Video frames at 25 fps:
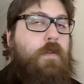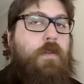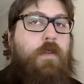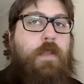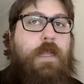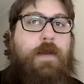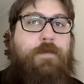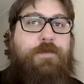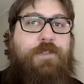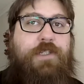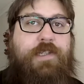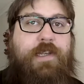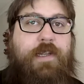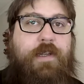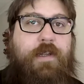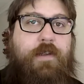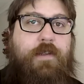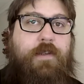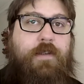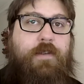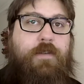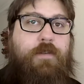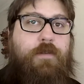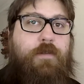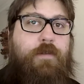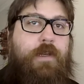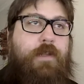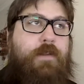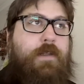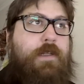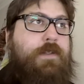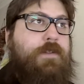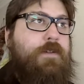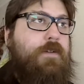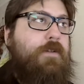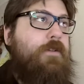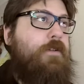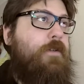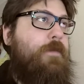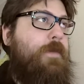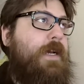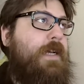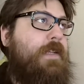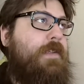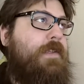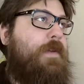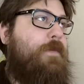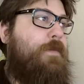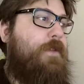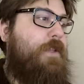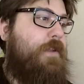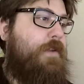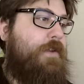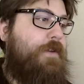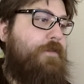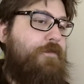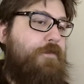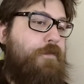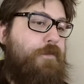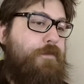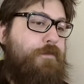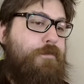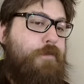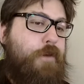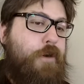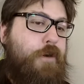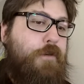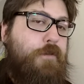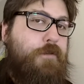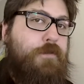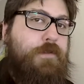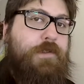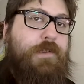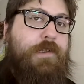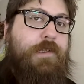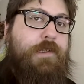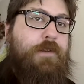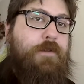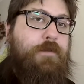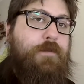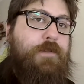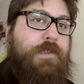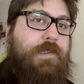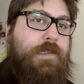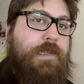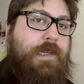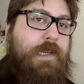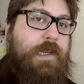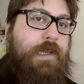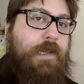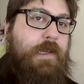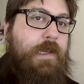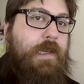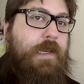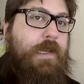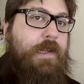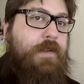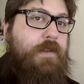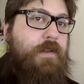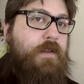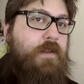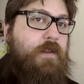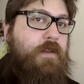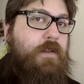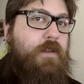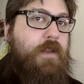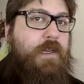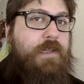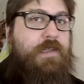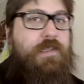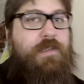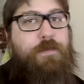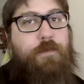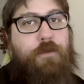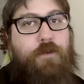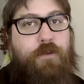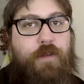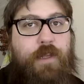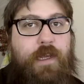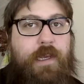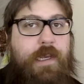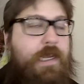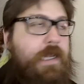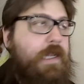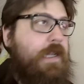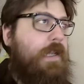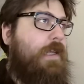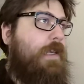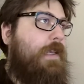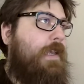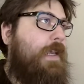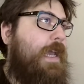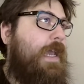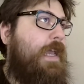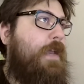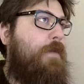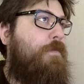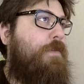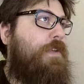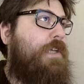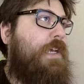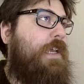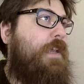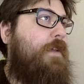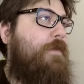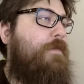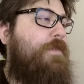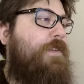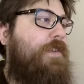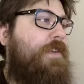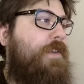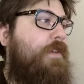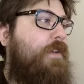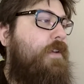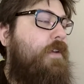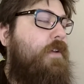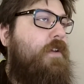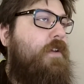Now I'm just going to quickly talk about some of the different roles that you will see in like smaller indie game teams.